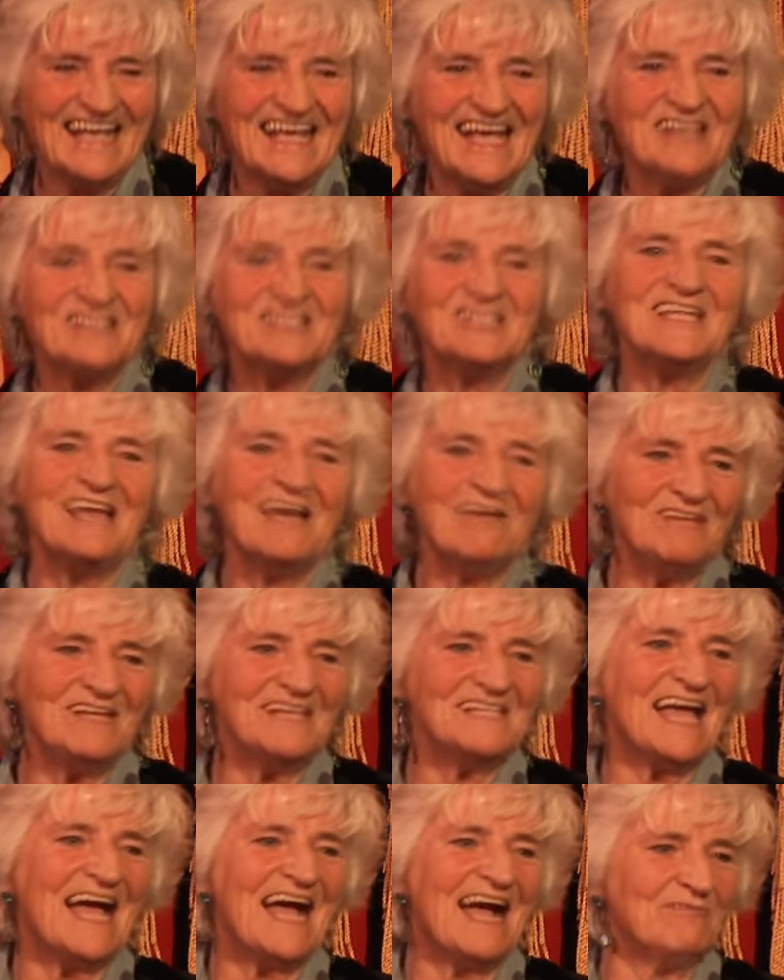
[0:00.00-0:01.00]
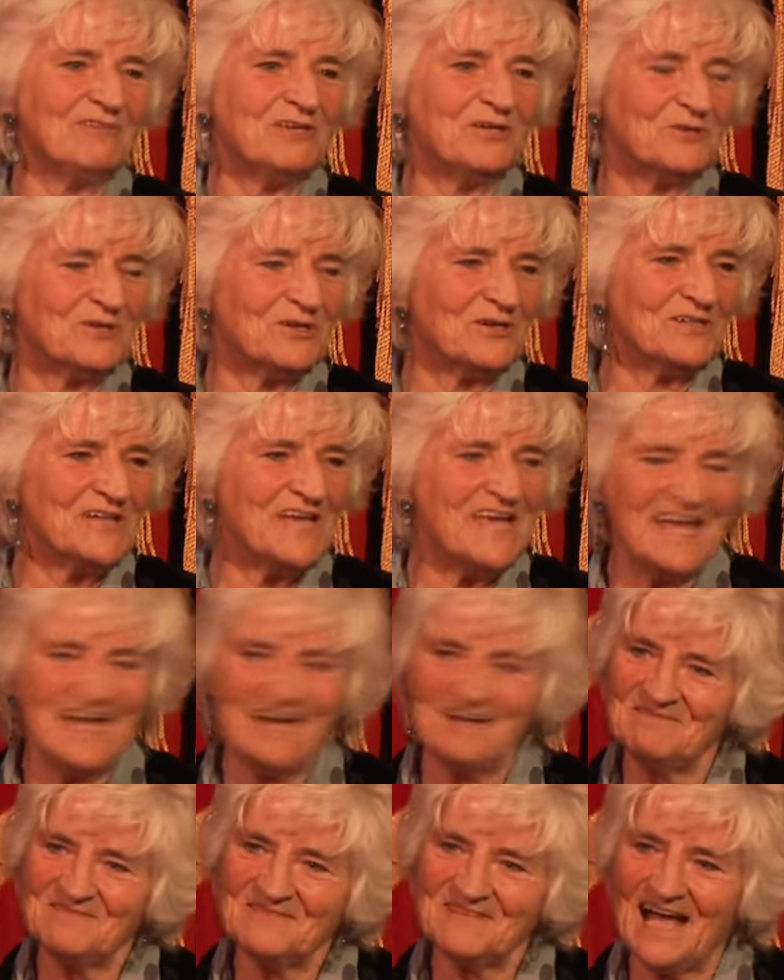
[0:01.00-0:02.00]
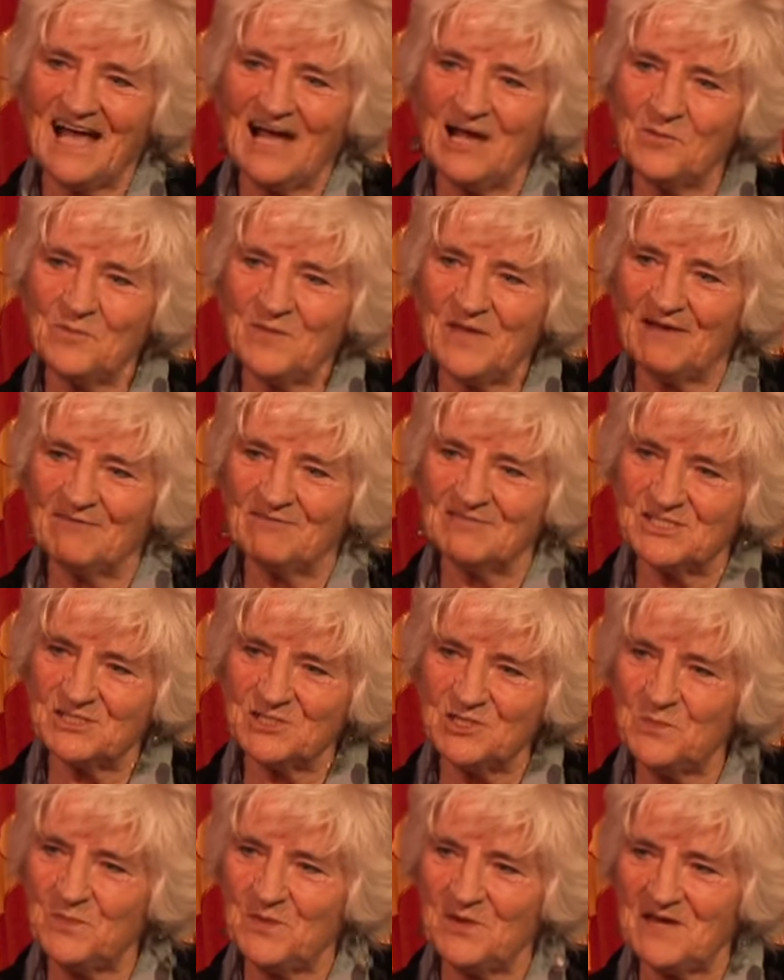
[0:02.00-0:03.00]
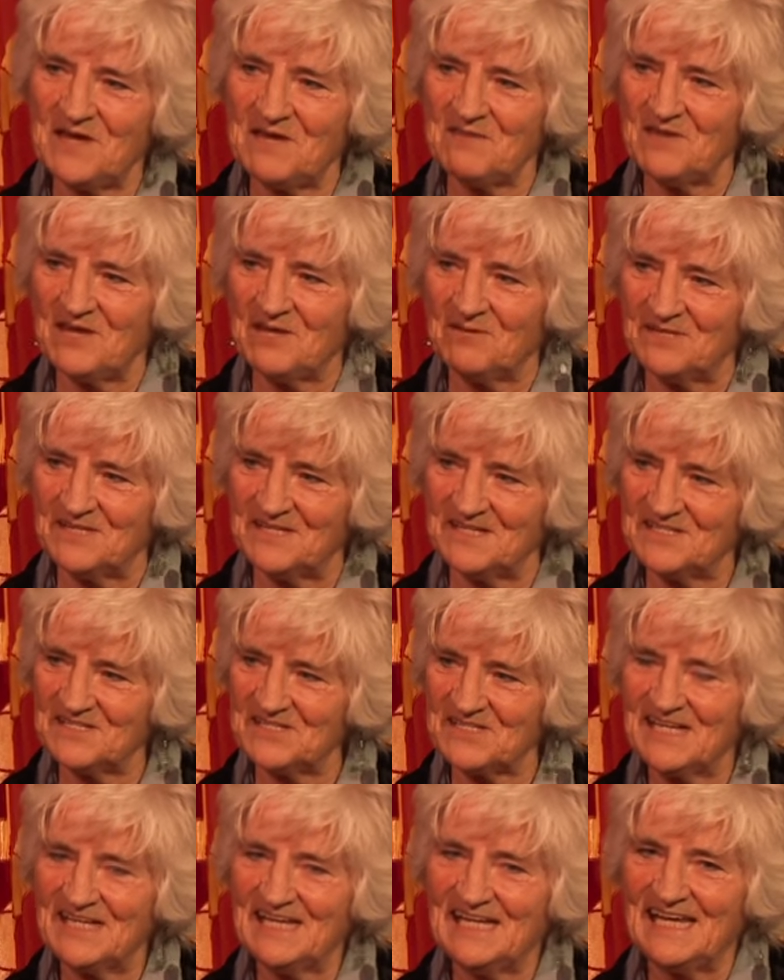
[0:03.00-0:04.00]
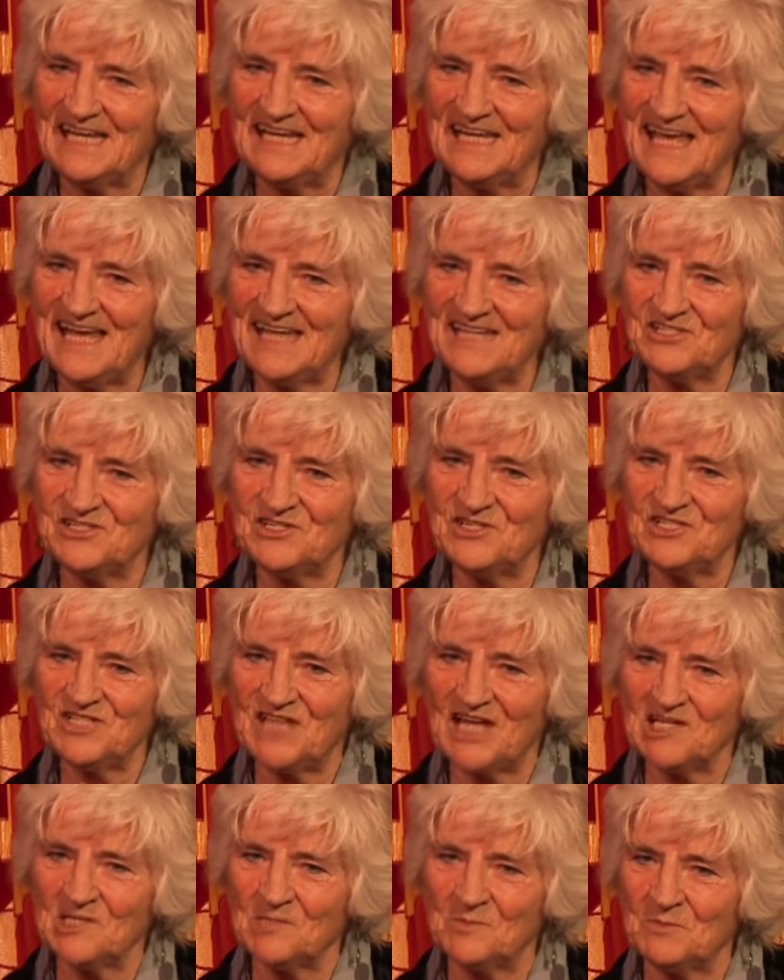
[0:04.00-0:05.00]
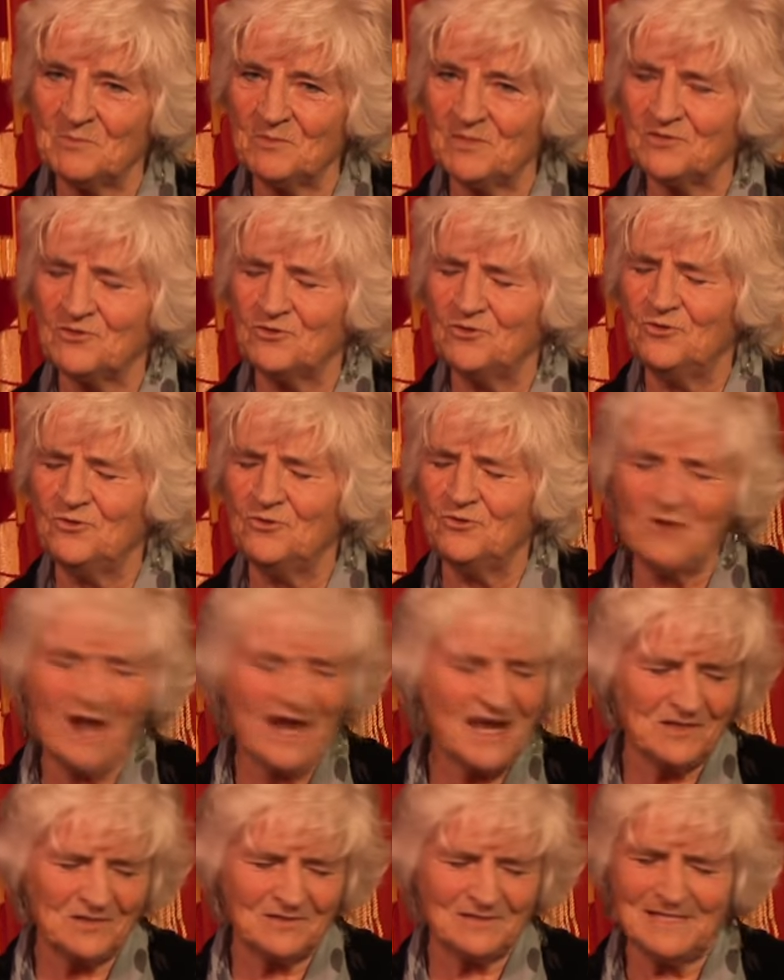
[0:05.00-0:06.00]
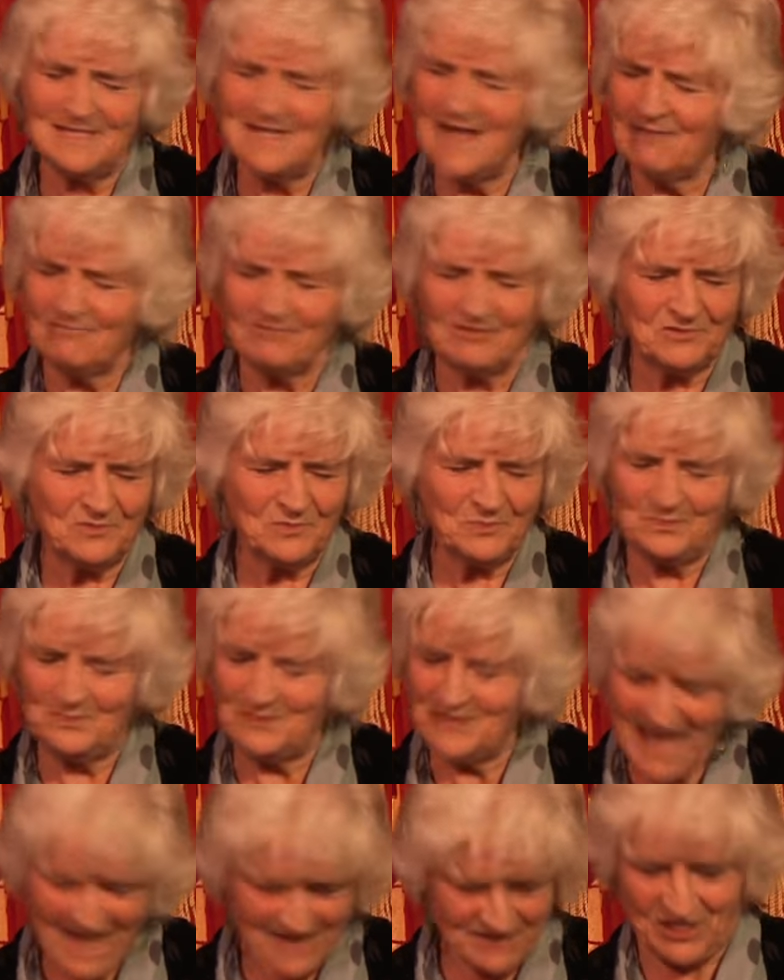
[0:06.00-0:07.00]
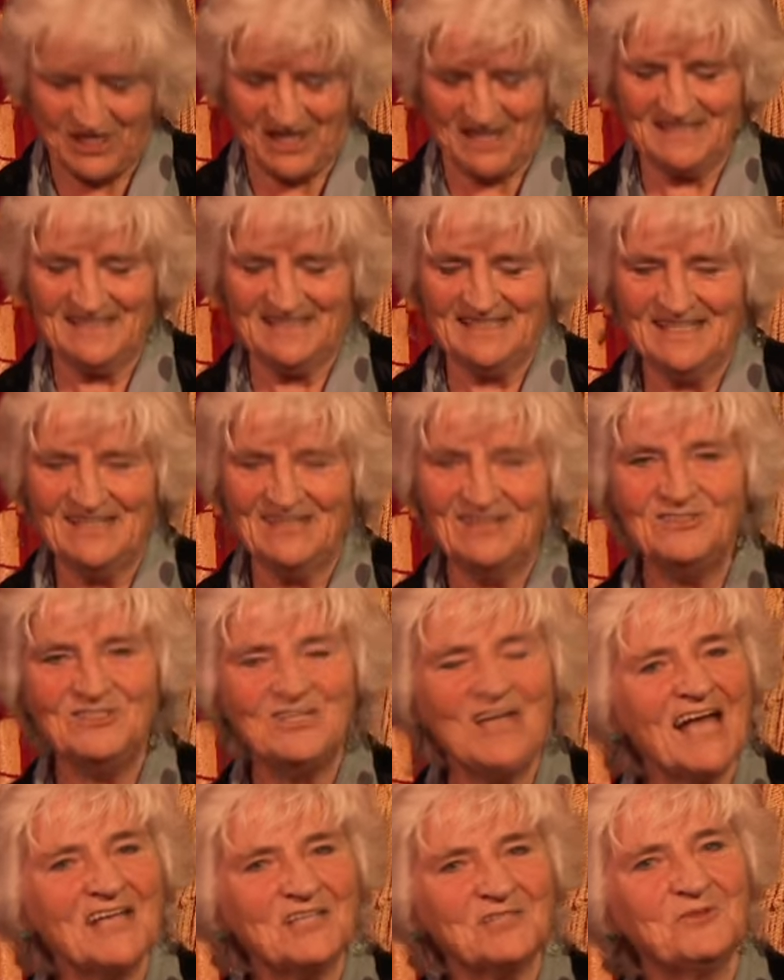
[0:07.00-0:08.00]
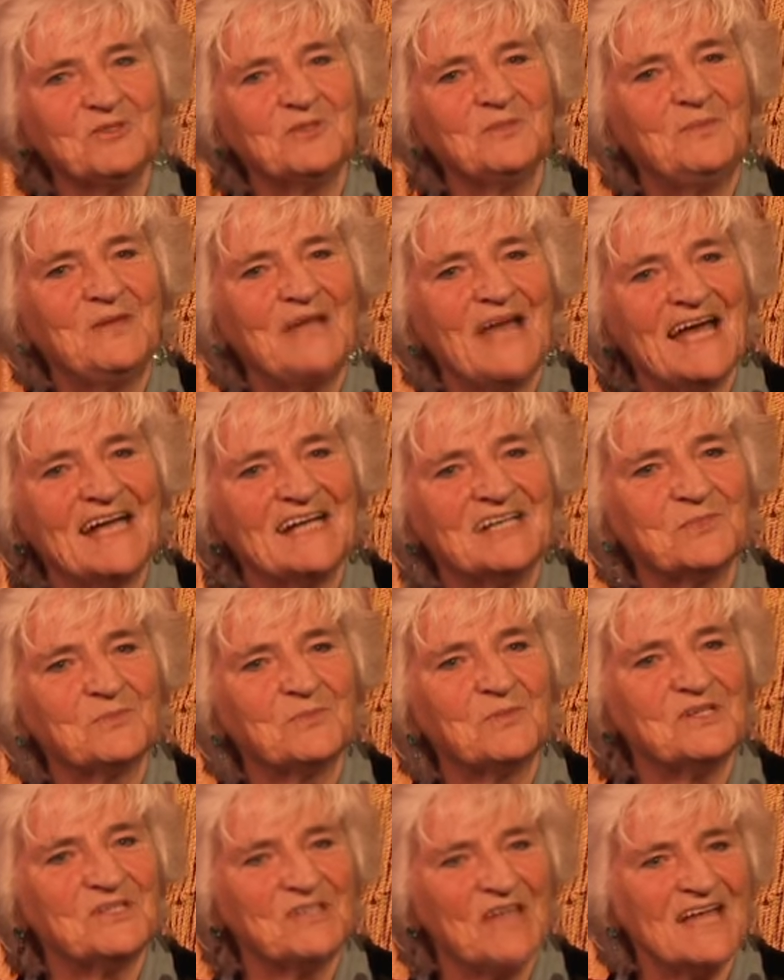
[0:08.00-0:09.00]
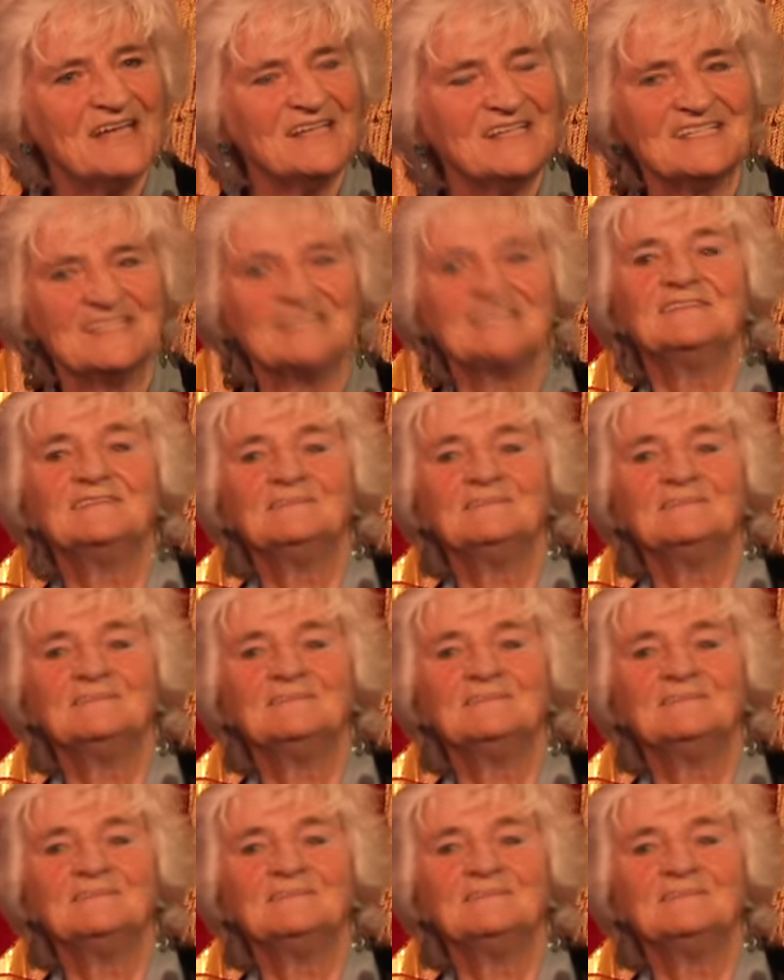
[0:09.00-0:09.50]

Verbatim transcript: it's lovely to have you all here. I hope you have a super evening with us. And ladies and gentlemen, with great love and pleasure, Chatsworth Players present